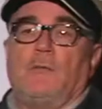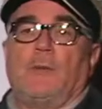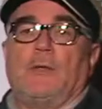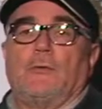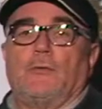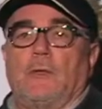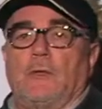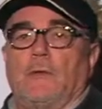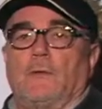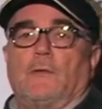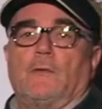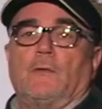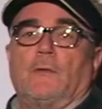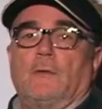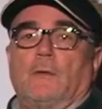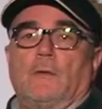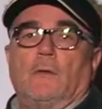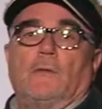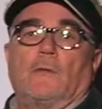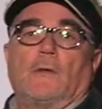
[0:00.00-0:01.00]
between the
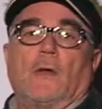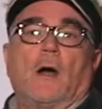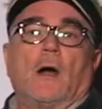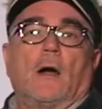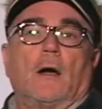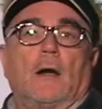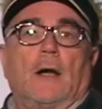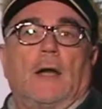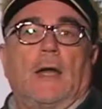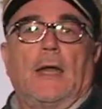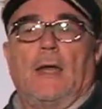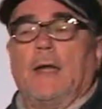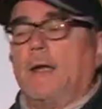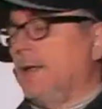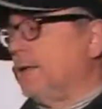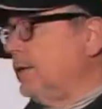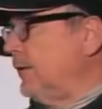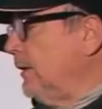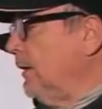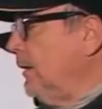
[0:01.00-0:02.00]
star
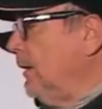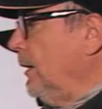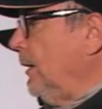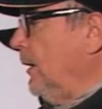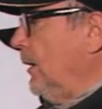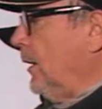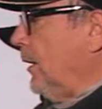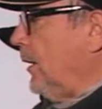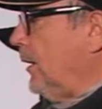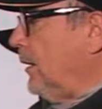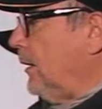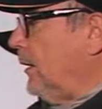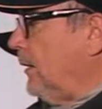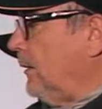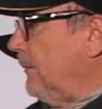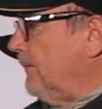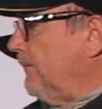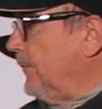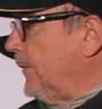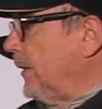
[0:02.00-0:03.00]
and
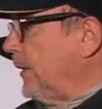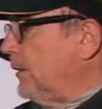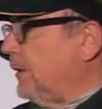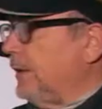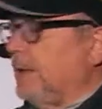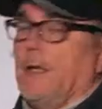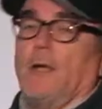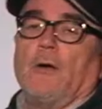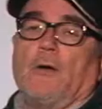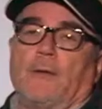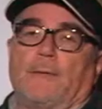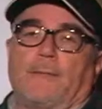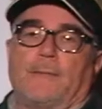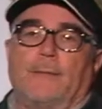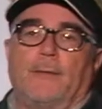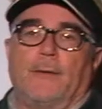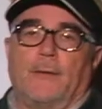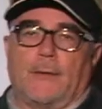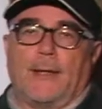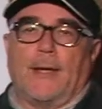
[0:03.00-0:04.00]
the Earth,
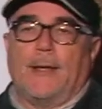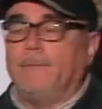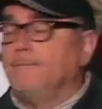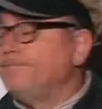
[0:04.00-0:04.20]
okay?